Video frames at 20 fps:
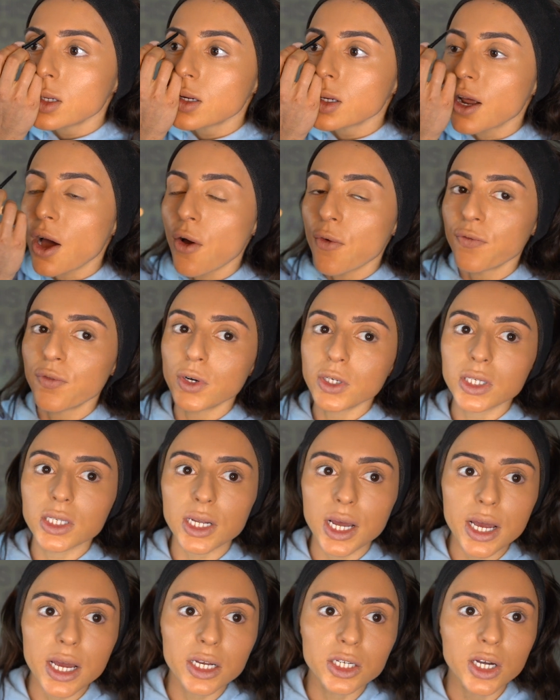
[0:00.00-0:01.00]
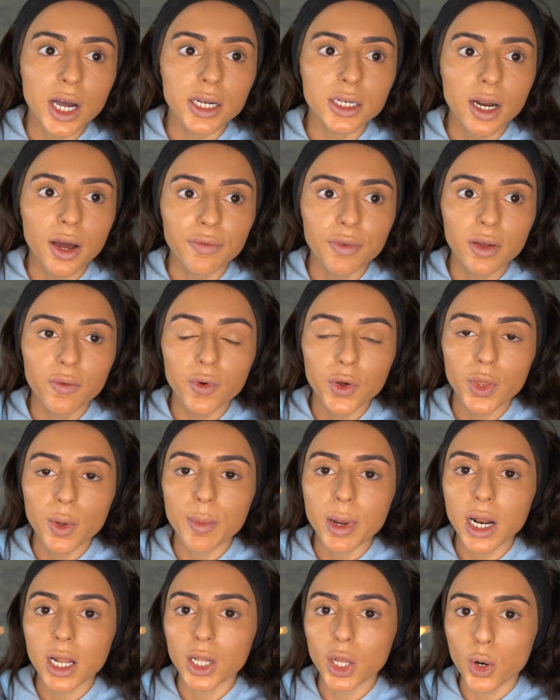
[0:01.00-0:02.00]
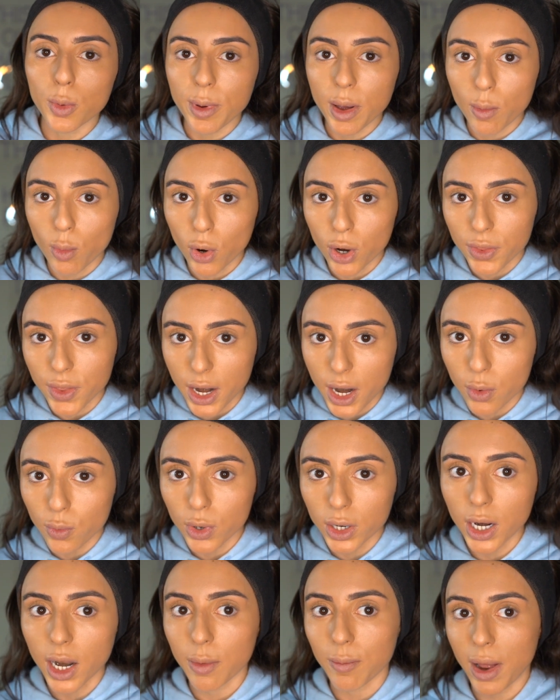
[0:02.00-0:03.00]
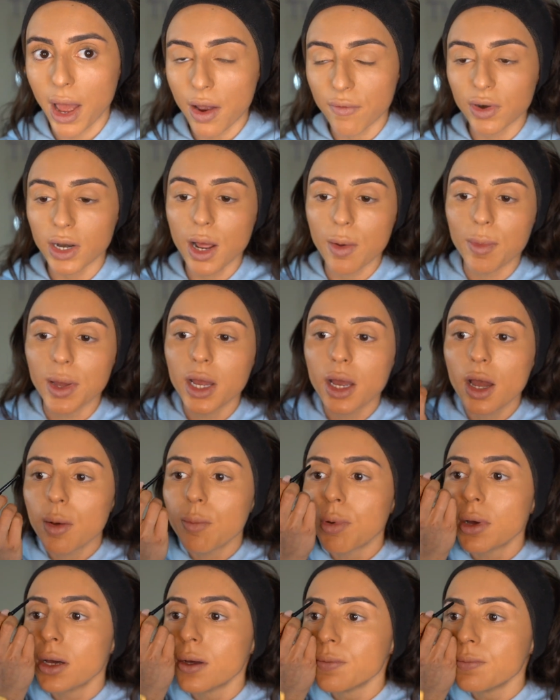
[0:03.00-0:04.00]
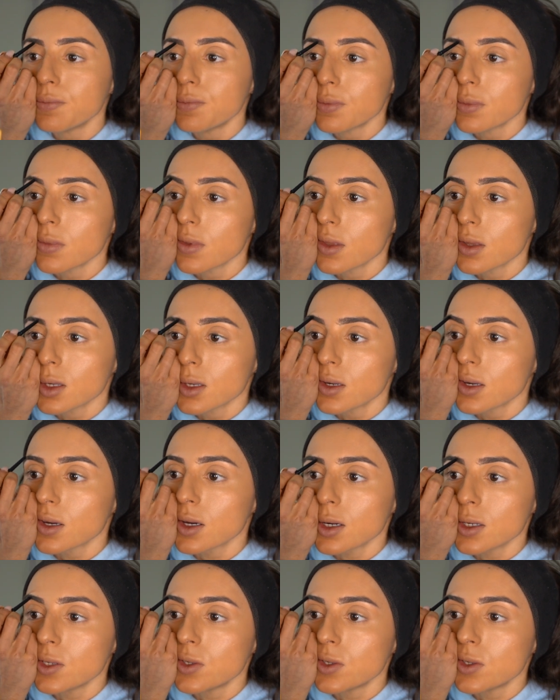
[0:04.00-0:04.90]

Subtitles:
Now for stage, I definitely fill them in a little bit more than I would like my everyday makeup, but I